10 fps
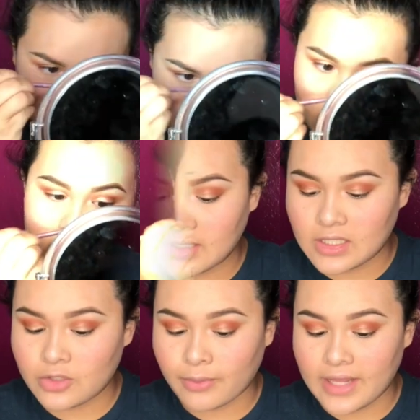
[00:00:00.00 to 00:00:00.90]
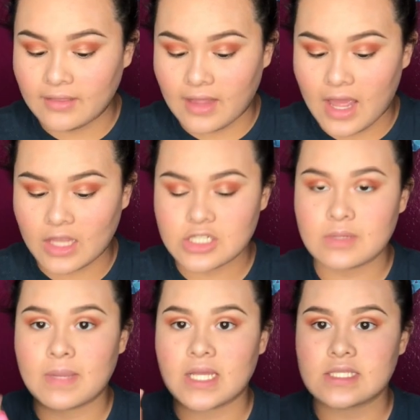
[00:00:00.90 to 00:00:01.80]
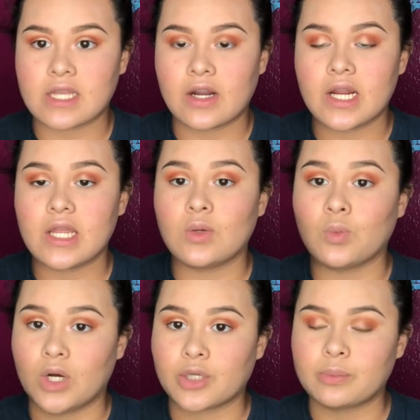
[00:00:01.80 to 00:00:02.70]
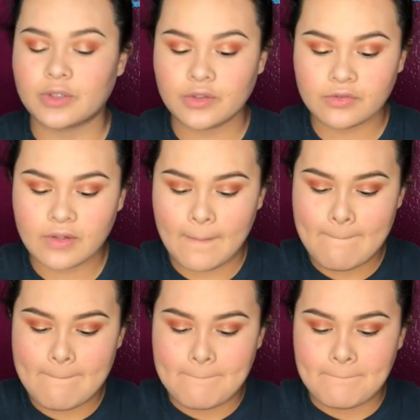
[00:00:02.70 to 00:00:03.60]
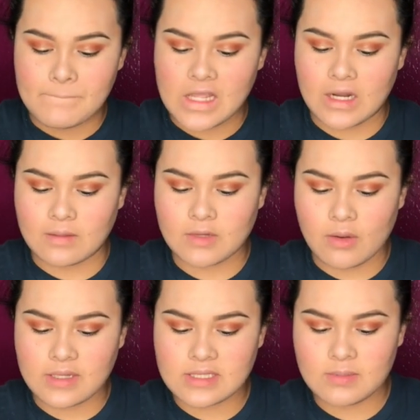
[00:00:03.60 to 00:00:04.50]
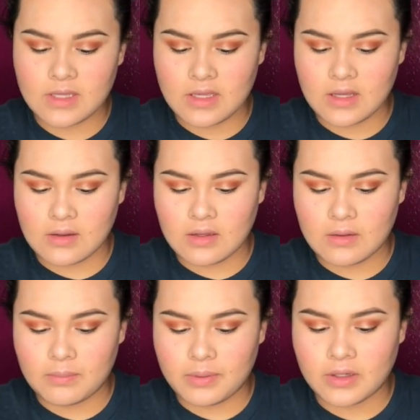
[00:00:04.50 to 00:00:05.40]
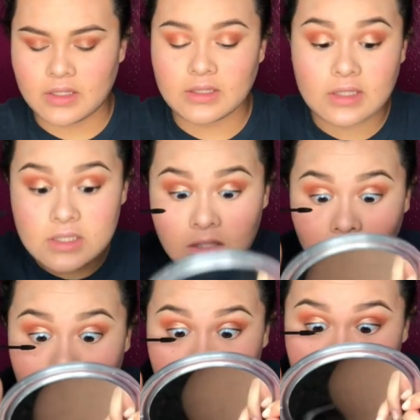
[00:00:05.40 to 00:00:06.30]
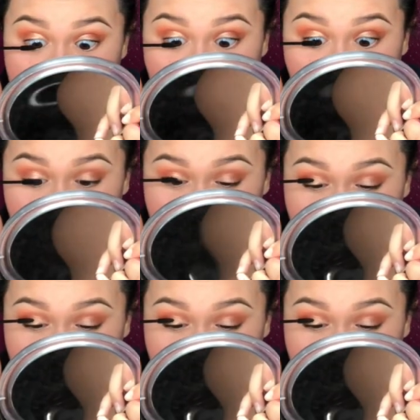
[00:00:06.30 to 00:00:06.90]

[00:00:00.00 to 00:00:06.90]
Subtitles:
Maybelline Great Lash mascara in waterproof, and I'm going to be putting this on my top